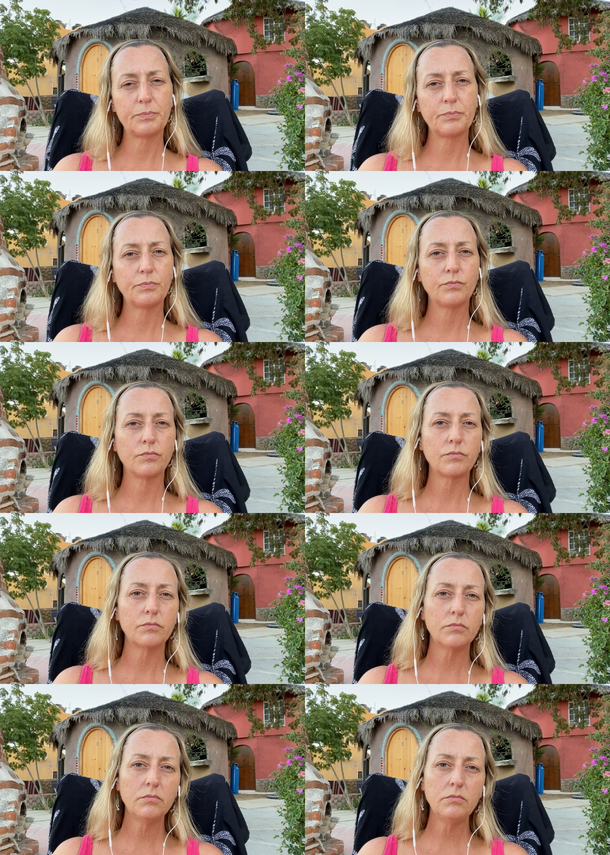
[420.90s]

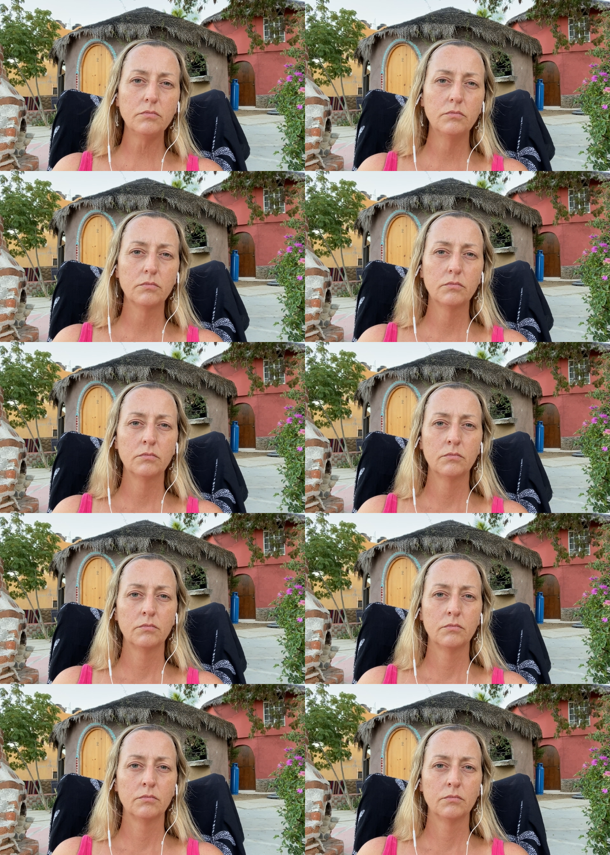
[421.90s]

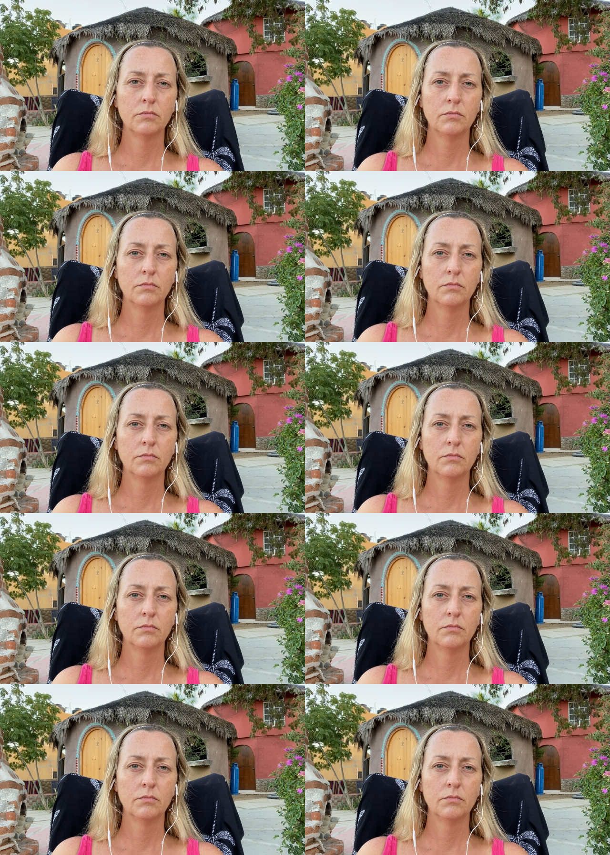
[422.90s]
(silence)